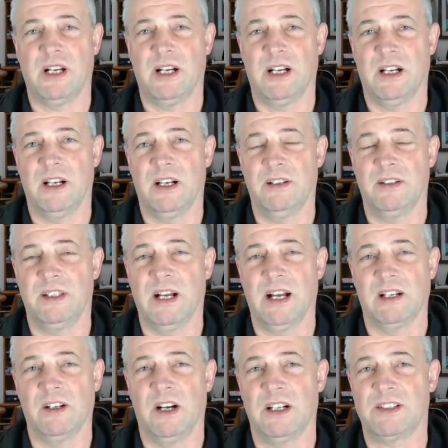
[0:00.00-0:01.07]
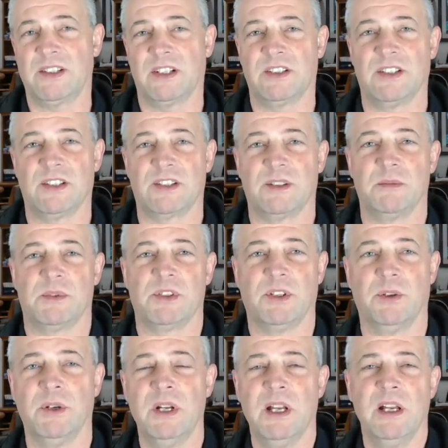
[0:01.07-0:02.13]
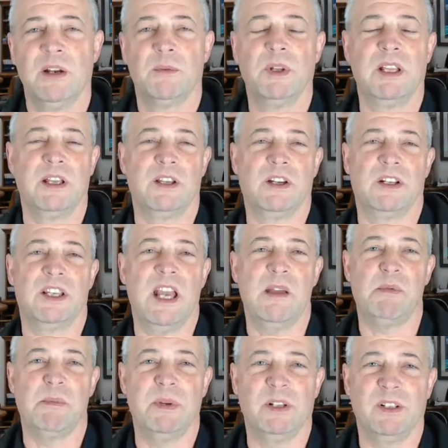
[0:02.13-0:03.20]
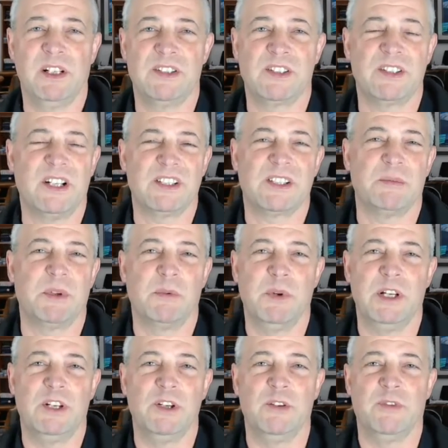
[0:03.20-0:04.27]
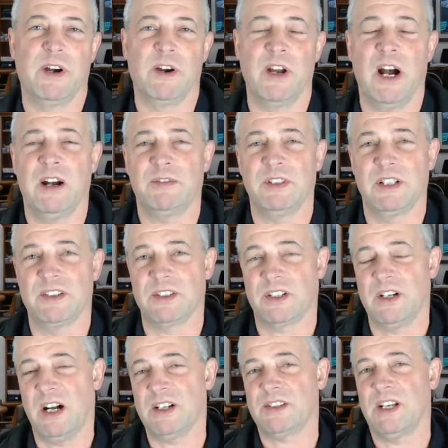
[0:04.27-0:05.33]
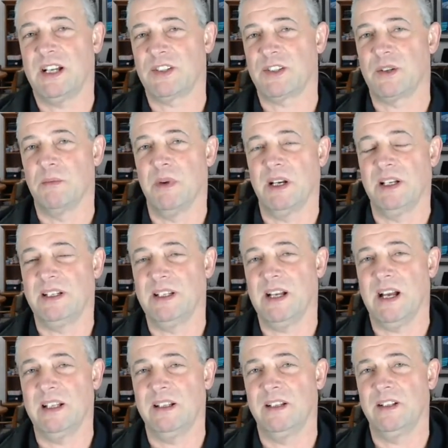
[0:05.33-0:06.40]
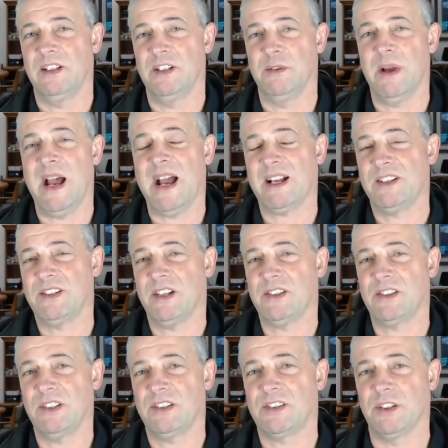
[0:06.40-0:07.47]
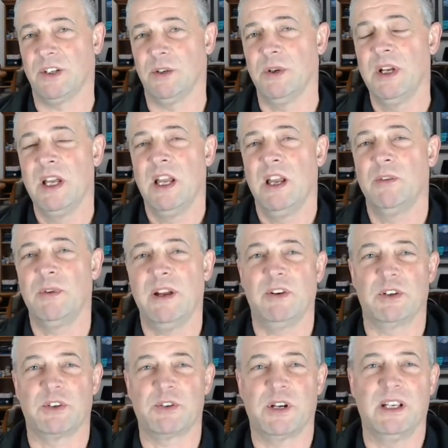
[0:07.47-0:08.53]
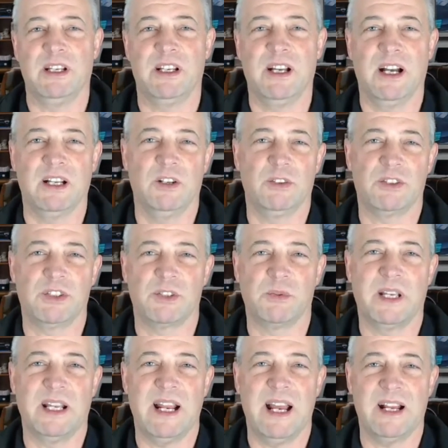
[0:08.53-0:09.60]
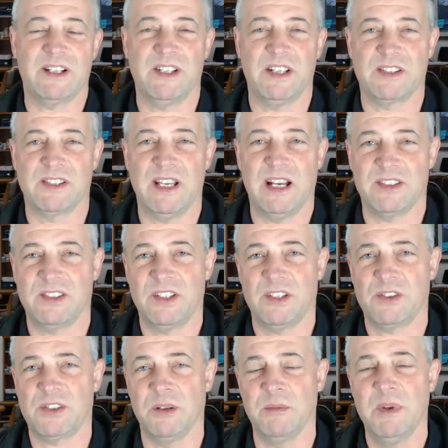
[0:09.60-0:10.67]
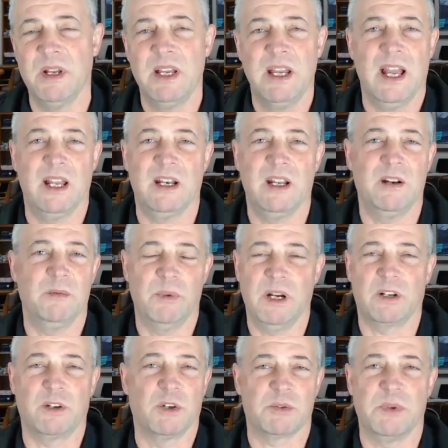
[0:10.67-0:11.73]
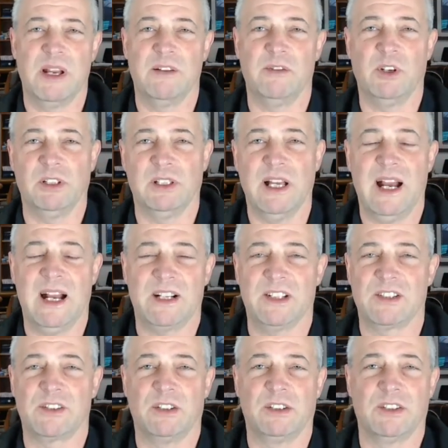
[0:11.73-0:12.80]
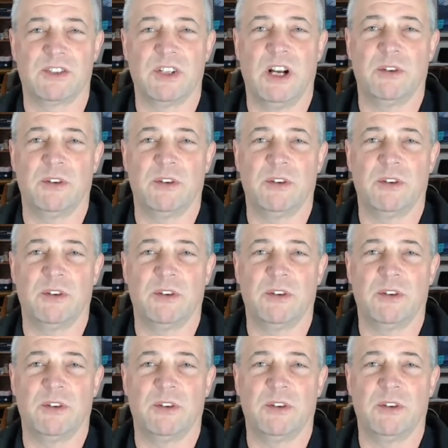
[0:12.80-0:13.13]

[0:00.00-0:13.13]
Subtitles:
diagnostic system. So really good capabilities. It's not something we do very often because it costs extra money to access it. So if we have a tricky diagnosis, we can access that system. And then, of course, we have access to all the software to